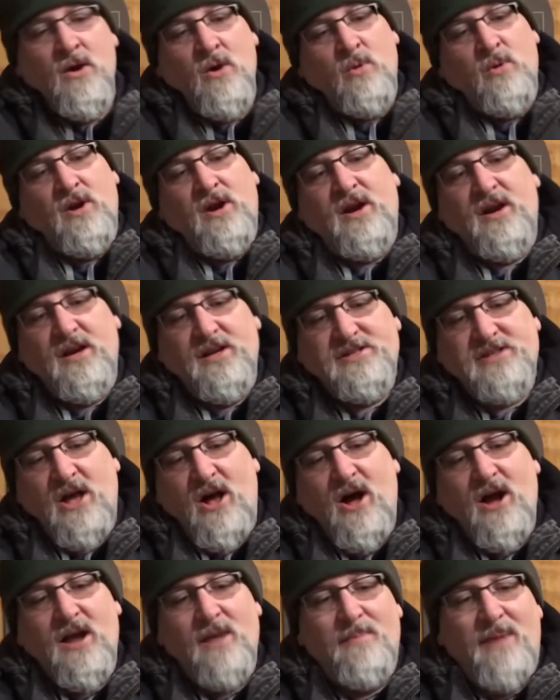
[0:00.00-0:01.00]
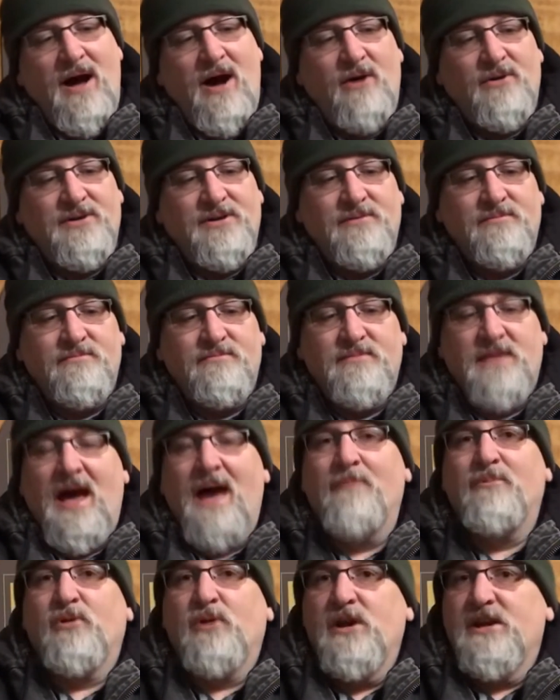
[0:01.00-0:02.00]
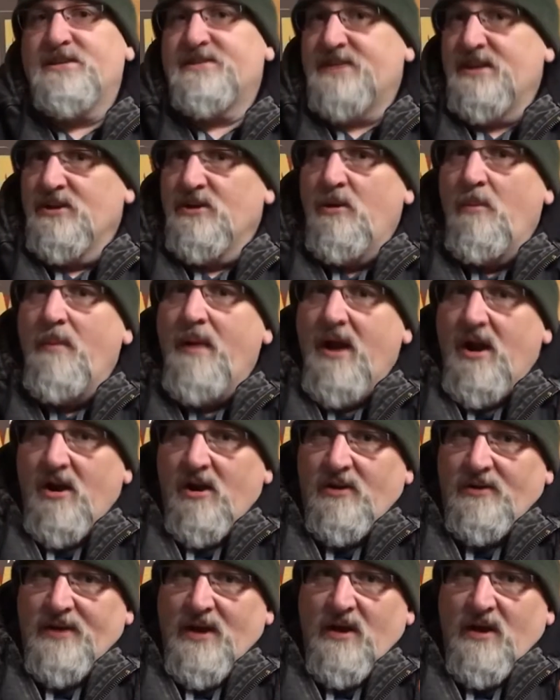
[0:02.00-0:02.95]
we're going to talk about Knob Creek Single Barrel.